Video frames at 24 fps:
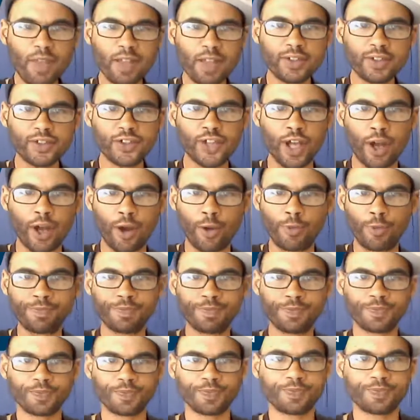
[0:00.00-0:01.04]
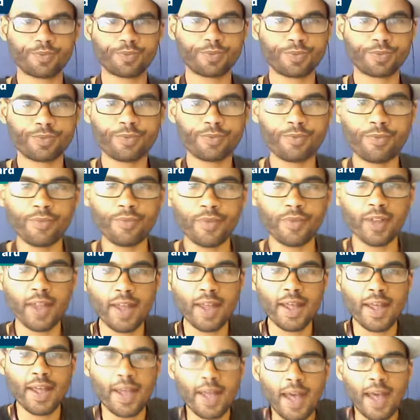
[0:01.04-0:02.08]
So
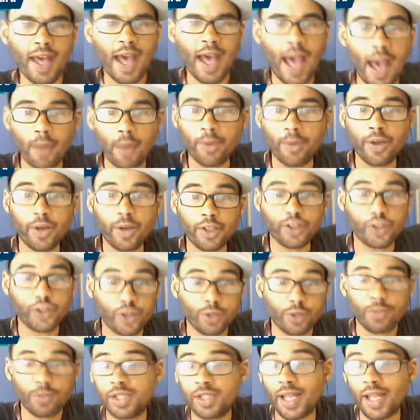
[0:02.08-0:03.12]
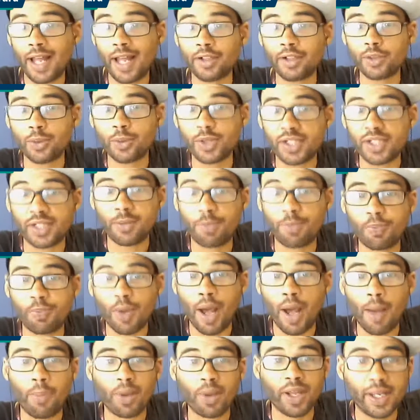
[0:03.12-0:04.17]
I would assume the Niners would
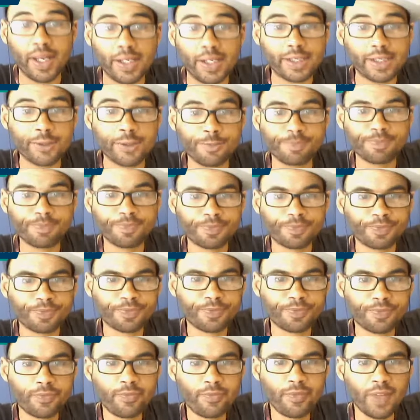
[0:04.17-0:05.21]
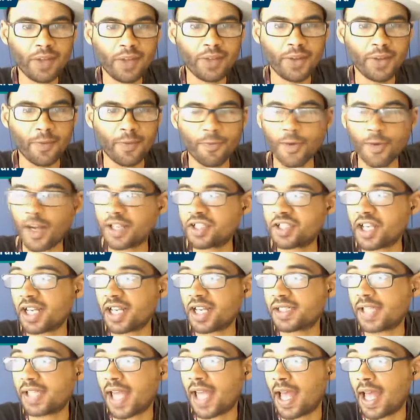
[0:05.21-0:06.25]
place the
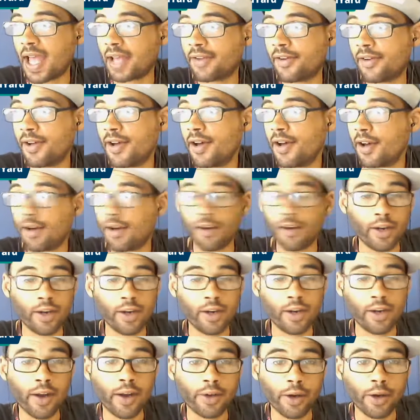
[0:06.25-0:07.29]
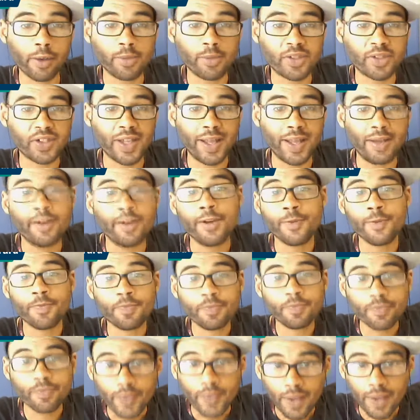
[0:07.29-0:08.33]
franchise tag on Eric Armstead
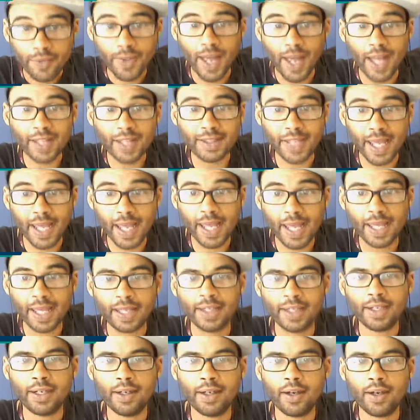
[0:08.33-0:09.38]
that day.